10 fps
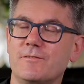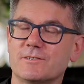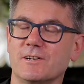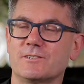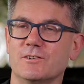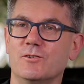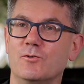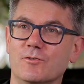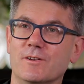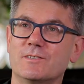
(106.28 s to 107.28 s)
for such an
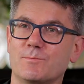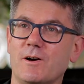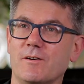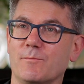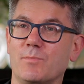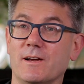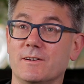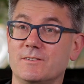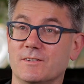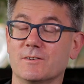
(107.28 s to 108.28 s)
awe-inspiring
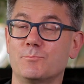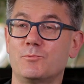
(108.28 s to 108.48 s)
place is a